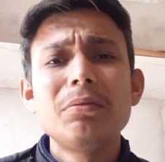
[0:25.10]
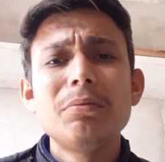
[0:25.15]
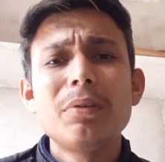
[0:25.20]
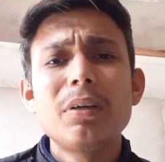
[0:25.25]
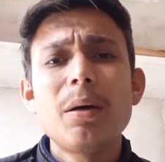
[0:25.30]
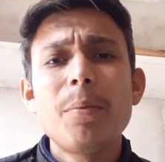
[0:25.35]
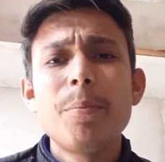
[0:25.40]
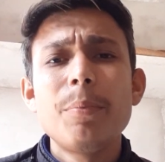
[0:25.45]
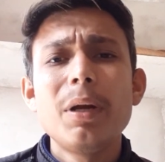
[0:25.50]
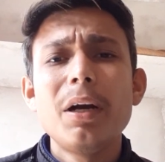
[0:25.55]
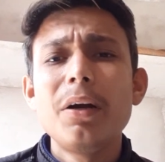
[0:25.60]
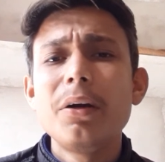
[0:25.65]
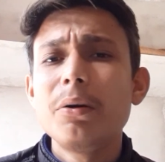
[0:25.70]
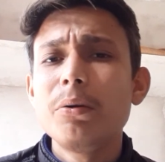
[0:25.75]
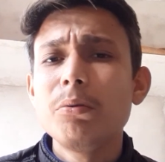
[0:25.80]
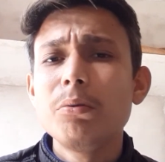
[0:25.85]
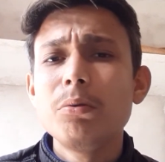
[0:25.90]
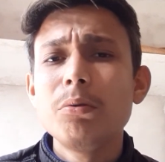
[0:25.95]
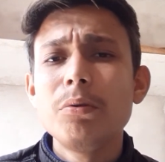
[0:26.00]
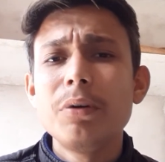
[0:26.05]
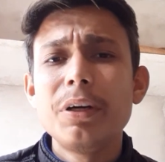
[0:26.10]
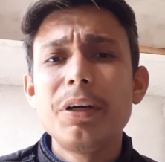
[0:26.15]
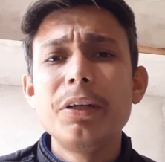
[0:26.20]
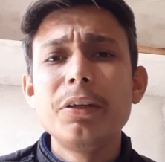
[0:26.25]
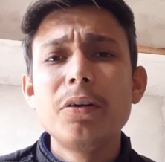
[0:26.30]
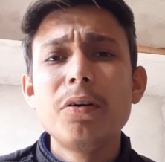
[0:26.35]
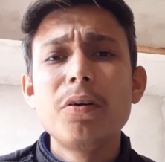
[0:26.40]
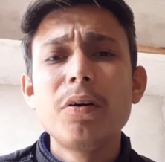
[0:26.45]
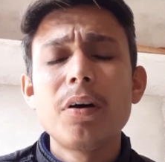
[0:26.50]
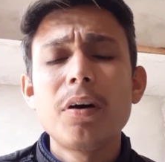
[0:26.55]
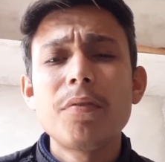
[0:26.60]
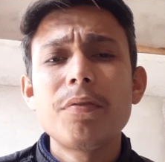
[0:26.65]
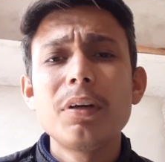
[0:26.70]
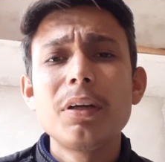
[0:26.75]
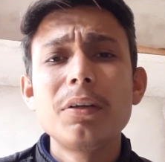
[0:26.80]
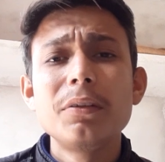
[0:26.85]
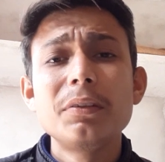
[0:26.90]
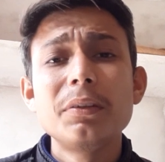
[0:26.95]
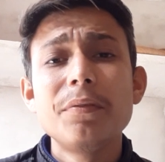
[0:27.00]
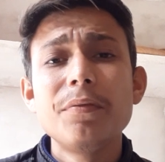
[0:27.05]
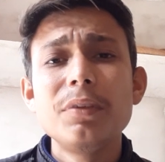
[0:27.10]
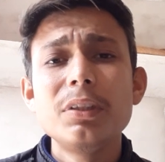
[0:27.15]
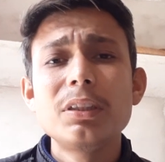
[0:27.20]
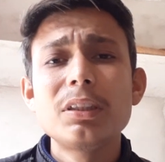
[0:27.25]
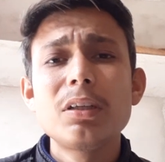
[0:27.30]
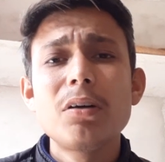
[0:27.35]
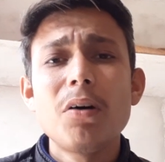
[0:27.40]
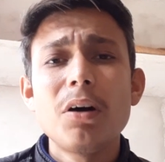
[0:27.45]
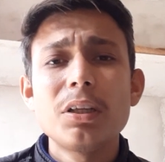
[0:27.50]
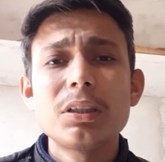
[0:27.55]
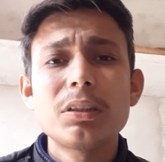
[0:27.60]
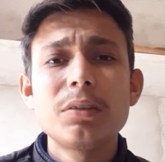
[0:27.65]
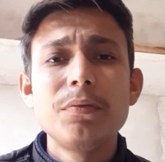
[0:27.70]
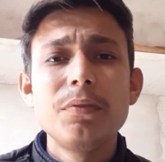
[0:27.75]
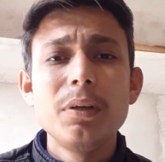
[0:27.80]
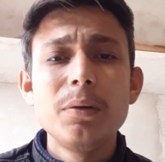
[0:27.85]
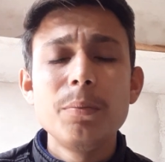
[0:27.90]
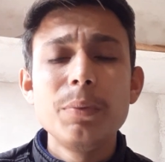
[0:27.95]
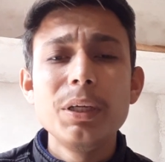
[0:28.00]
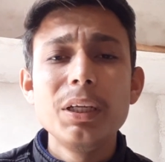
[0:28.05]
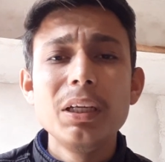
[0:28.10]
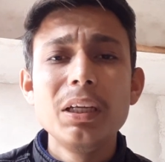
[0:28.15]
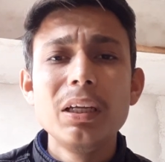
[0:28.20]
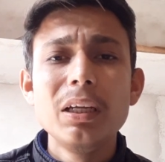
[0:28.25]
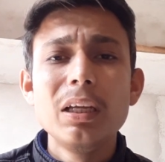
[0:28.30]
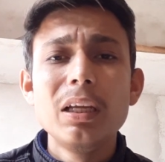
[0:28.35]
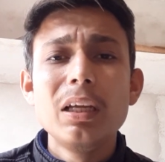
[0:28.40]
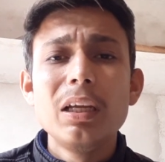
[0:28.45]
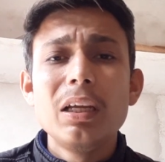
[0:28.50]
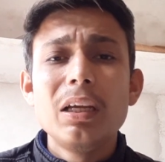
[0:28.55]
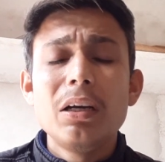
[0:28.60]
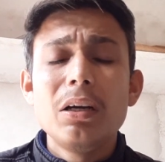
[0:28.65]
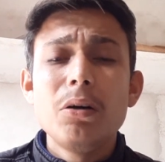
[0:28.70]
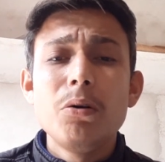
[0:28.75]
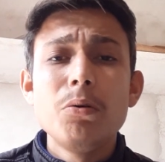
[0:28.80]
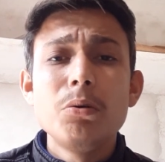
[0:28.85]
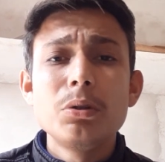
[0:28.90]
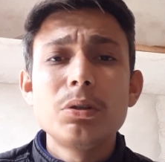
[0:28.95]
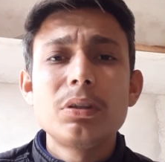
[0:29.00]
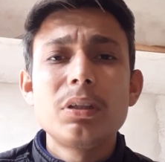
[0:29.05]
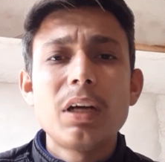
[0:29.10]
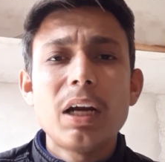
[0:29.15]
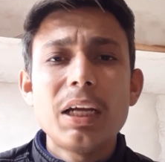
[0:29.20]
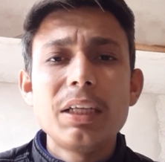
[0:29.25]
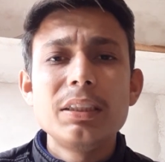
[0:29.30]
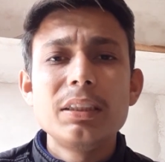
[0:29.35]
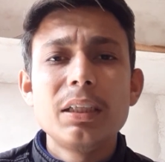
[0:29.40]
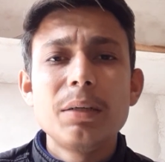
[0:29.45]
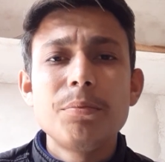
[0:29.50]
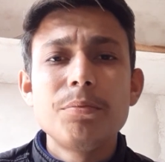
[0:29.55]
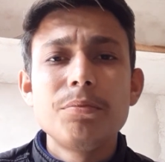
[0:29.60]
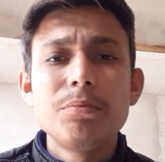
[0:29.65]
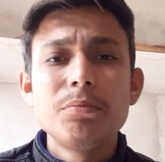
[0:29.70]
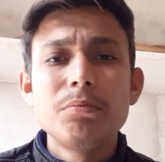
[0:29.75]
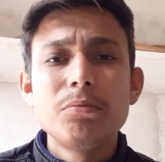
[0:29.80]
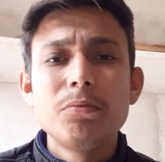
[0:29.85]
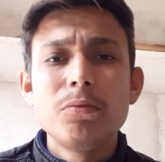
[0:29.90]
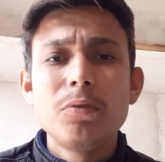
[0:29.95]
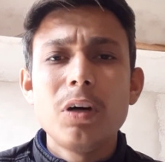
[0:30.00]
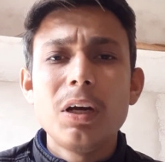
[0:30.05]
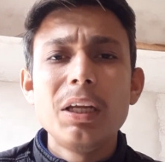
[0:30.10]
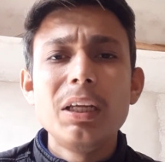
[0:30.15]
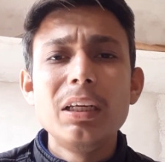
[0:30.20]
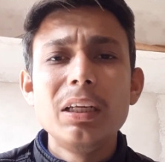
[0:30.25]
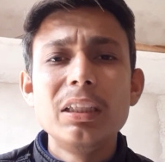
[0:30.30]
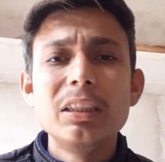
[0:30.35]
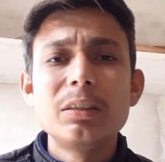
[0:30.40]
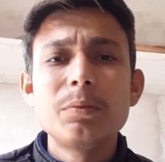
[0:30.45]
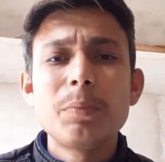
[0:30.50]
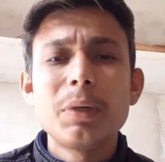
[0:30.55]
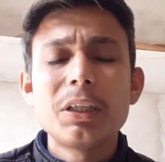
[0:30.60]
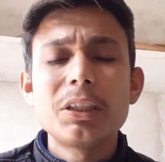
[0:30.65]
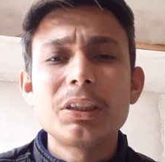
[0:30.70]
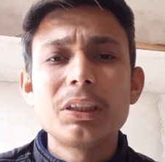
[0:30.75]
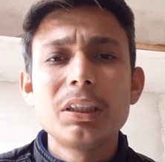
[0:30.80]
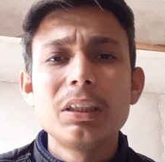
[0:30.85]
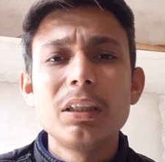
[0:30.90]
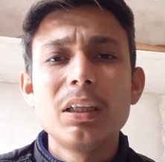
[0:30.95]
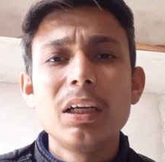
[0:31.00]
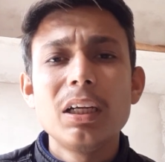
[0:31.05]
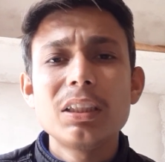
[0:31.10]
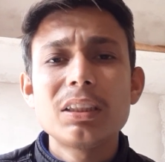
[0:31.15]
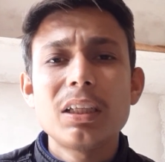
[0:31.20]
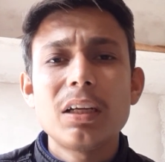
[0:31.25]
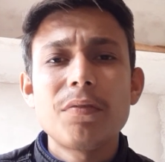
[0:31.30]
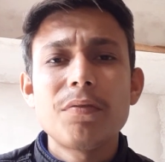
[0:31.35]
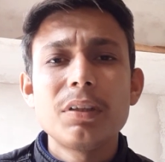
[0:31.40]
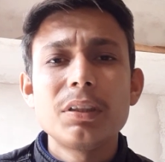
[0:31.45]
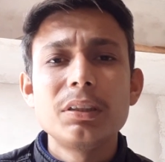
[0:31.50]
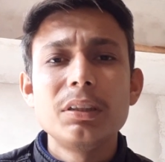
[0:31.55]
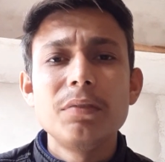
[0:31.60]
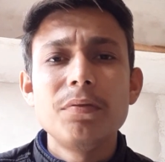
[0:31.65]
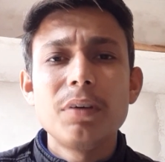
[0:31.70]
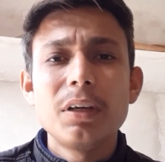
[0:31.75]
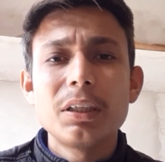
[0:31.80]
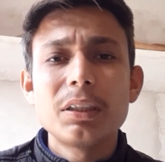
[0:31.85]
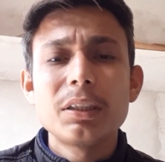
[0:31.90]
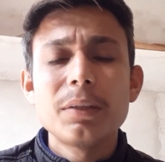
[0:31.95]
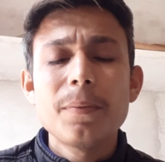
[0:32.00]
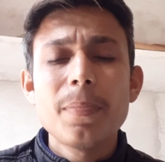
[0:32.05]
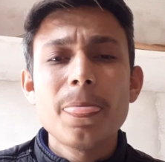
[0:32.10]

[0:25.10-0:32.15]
compared to radiographic item, which cost will be goes rise up while inspecting the surface defect.